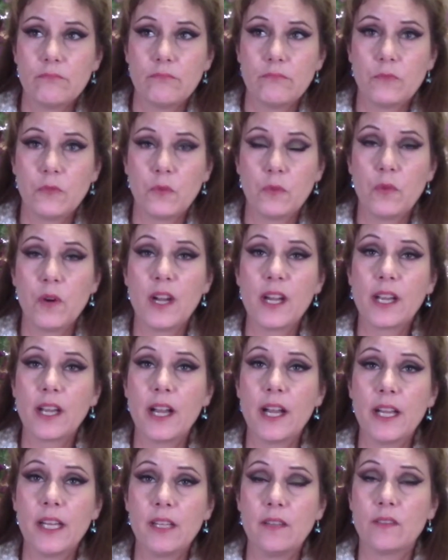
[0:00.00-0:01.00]
what
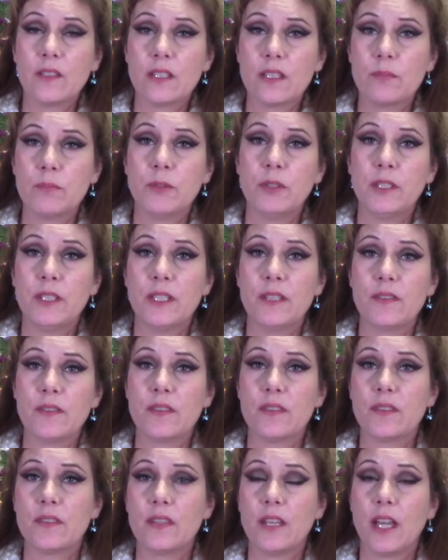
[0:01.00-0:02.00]
kind of
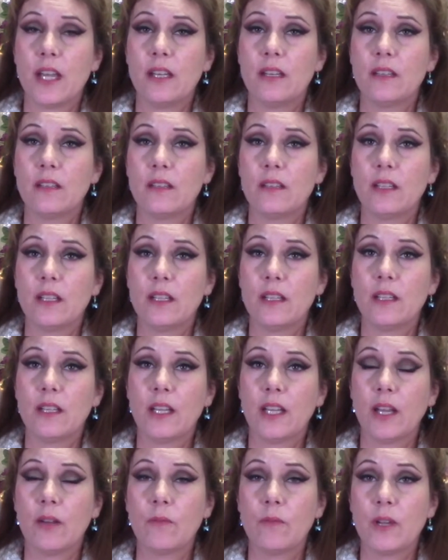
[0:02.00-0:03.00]
experiences then
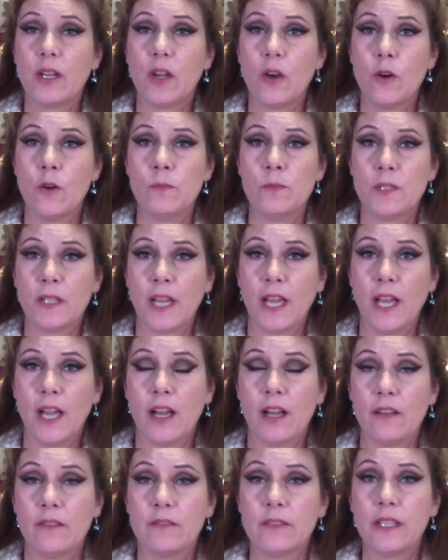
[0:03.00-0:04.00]
can we hope to
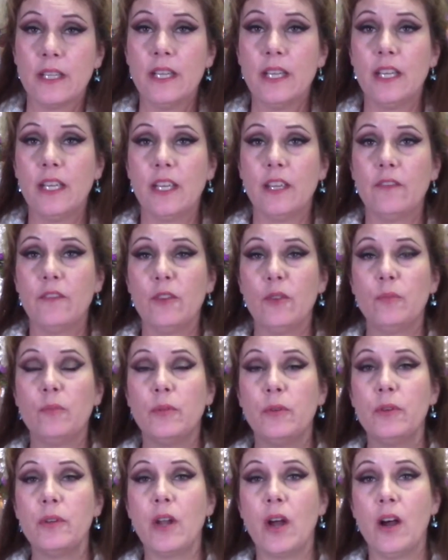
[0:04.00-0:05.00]
have? If you
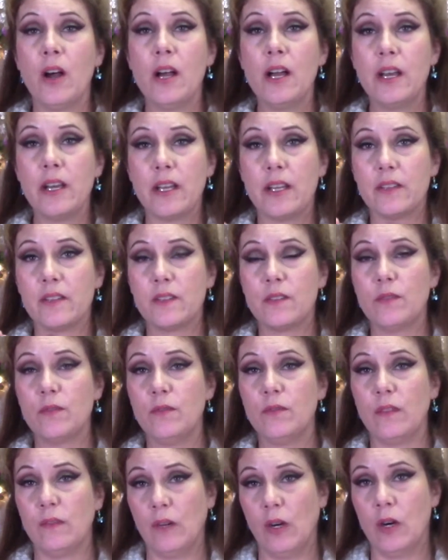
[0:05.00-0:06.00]
put on a
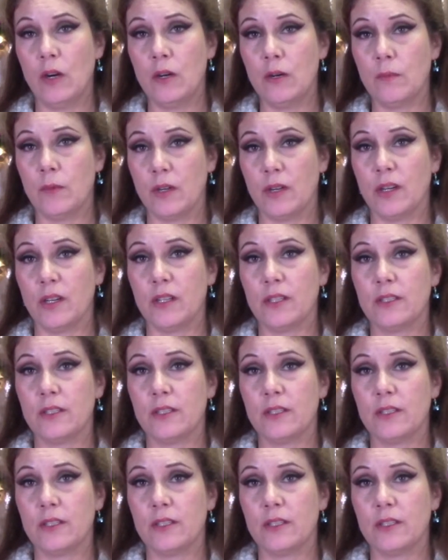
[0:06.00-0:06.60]
suit of armor,